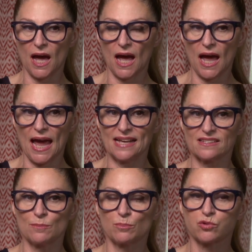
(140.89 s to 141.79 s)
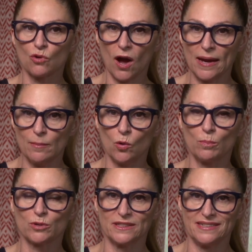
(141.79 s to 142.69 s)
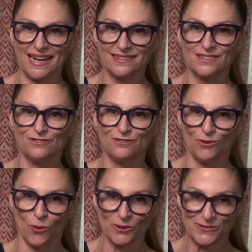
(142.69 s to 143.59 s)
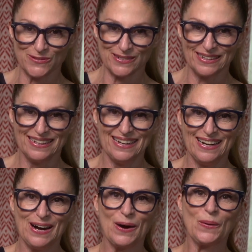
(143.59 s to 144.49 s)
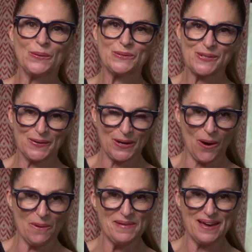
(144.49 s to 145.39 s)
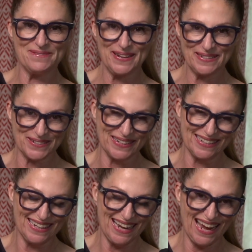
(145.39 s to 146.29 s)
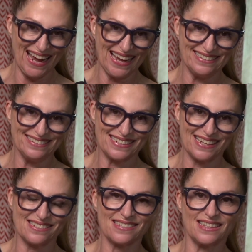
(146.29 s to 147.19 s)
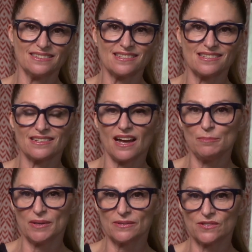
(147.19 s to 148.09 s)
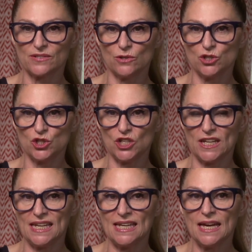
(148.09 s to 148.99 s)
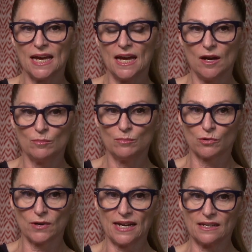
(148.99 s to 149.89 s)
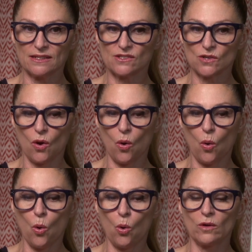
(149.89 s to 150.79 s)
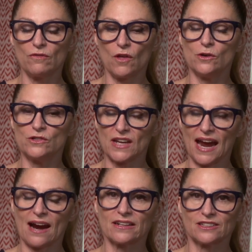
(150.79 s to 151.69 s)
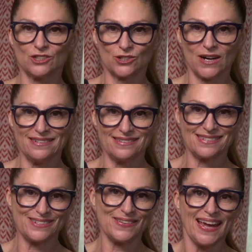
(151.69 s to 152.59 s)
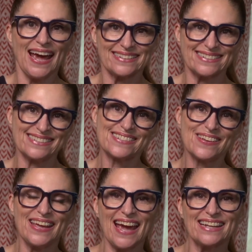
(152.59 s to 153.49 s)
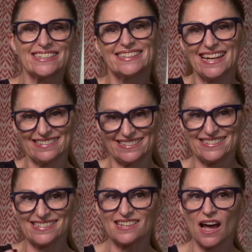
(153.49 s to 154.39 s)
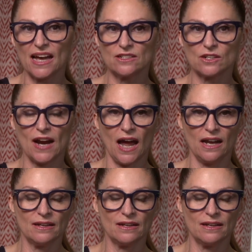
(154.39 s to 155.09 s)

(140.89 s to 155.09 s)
as a primal protective force, also a combat veteran and a skilled sniper. So she brings all of those character traits to the action. So the action gets designed around